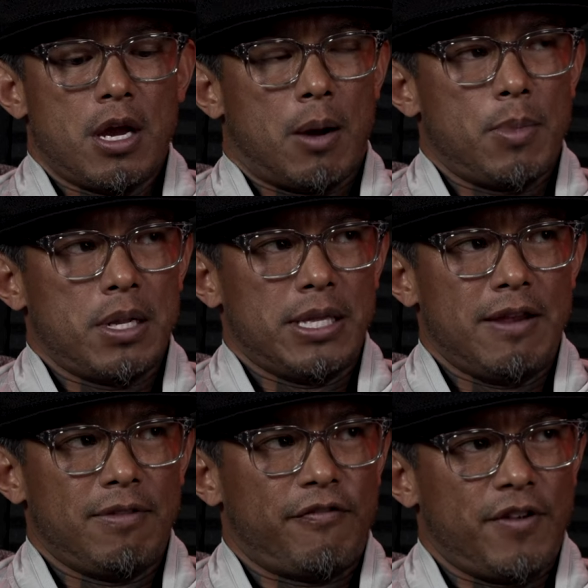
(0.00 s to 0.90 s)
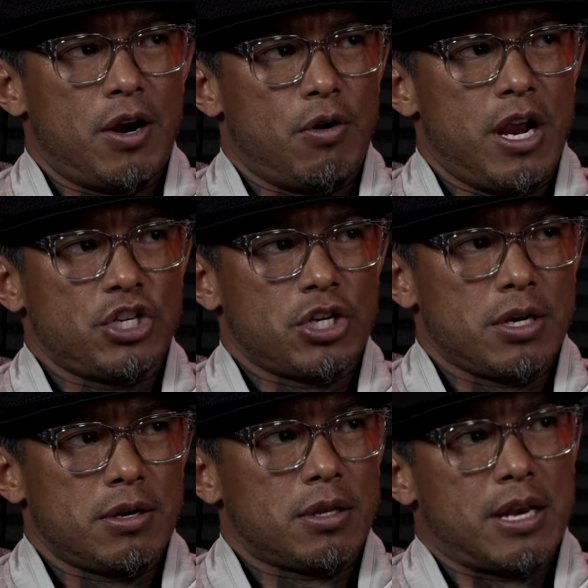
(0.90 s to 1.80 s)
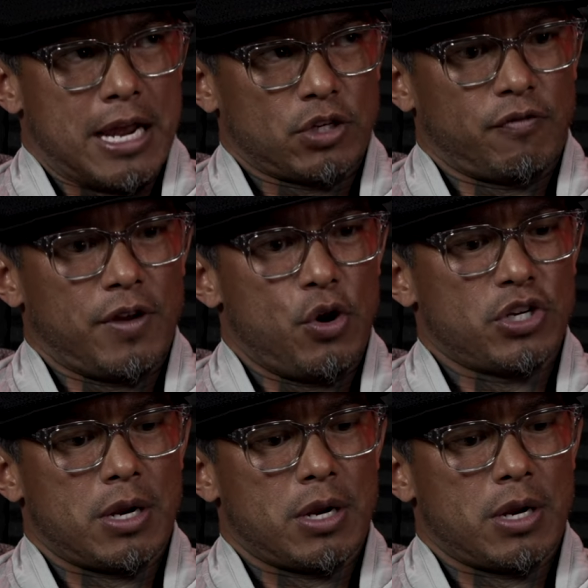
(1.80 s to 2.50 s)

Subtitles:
I'm going to leave the Federation, the Natural mm-hmm. Federation.